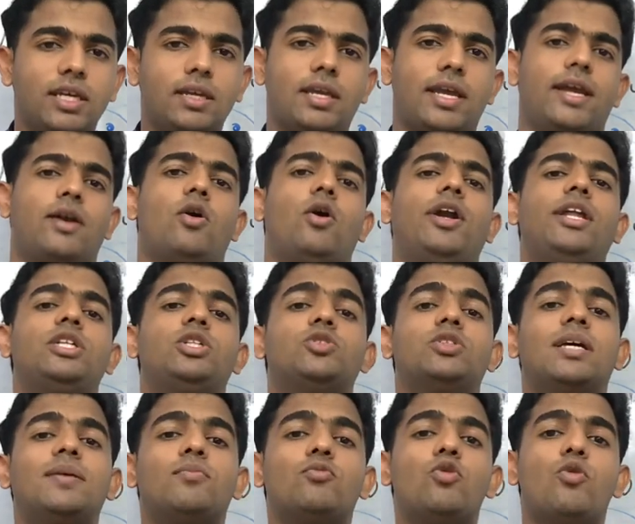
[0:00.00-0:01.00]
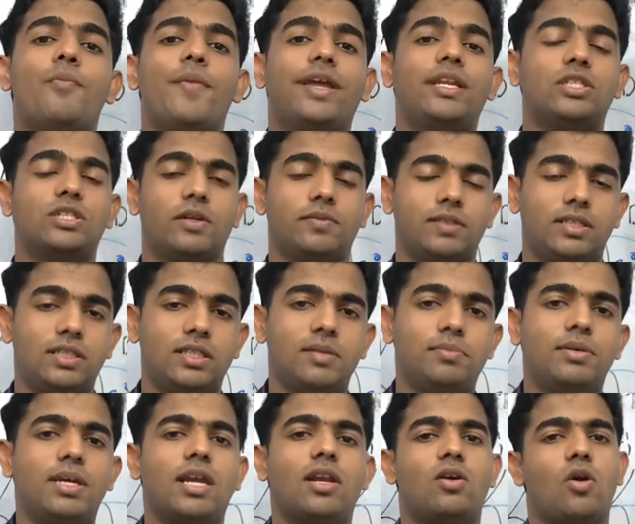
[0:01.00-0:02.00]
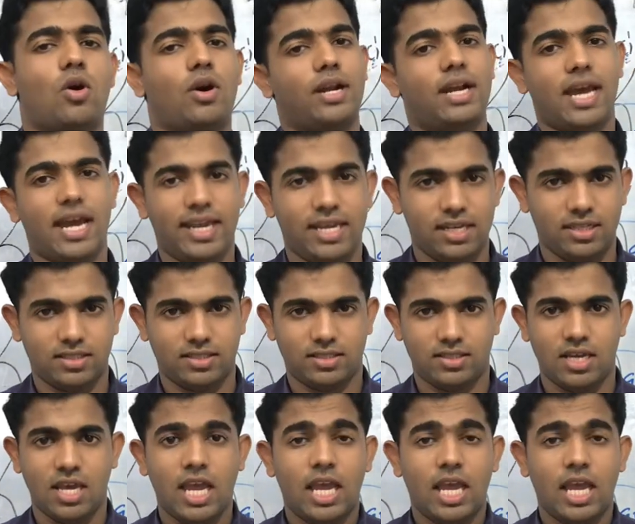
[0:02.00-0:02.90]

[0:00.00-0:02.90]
according to the movements of the tibial condyles.